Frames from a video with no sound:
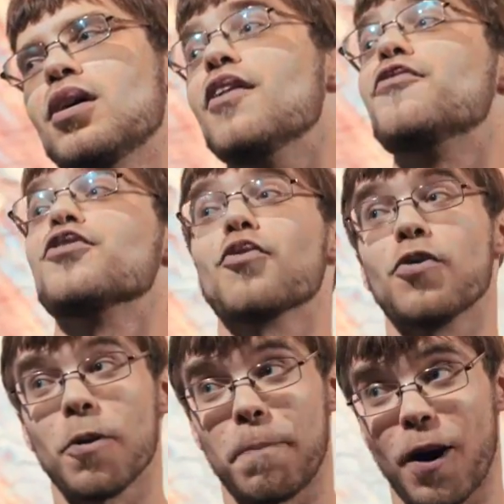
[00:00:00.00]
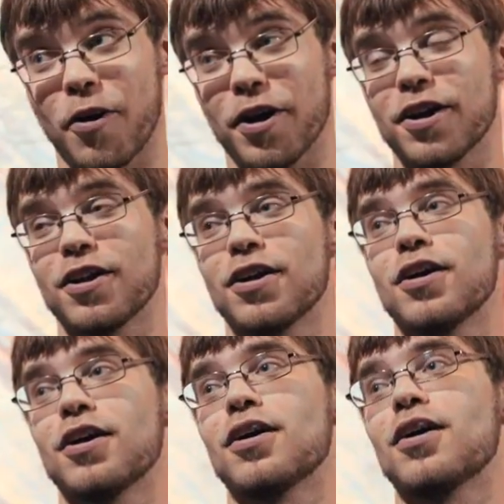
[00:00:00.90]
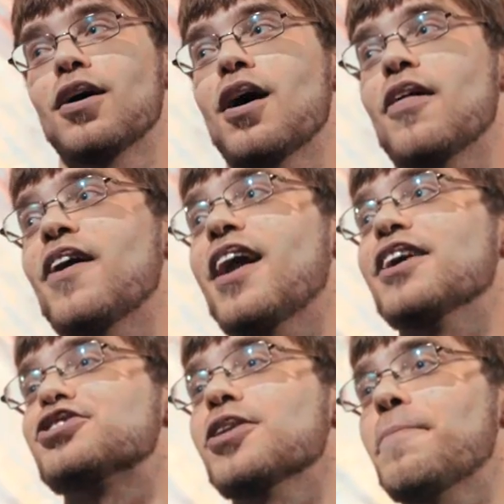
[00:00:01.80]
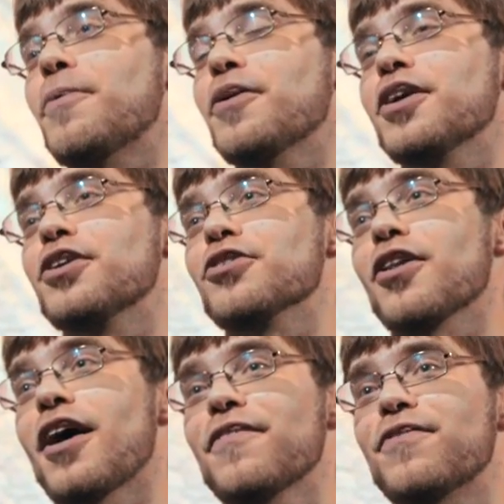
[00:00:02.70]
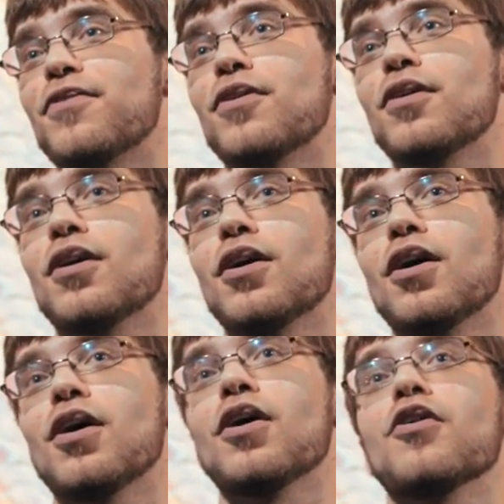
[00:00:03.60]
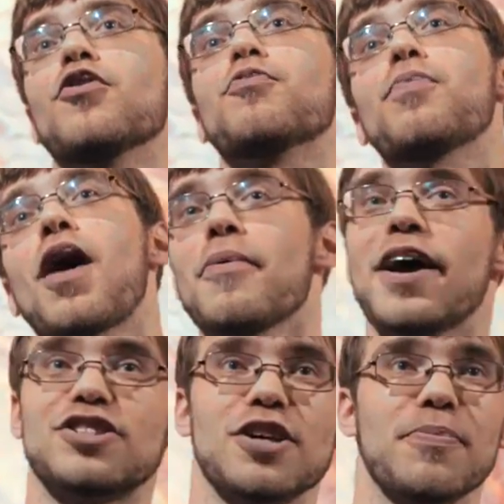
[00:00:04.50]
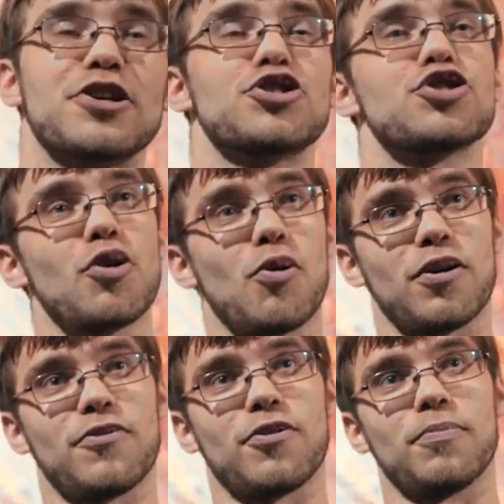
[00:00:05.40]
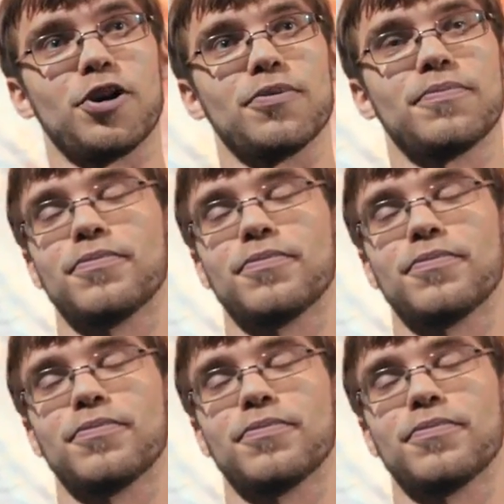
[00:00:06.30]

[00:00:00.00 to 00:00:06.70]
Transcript: If you're a real poet, then at some point in your life, you've probably had something stolen from you.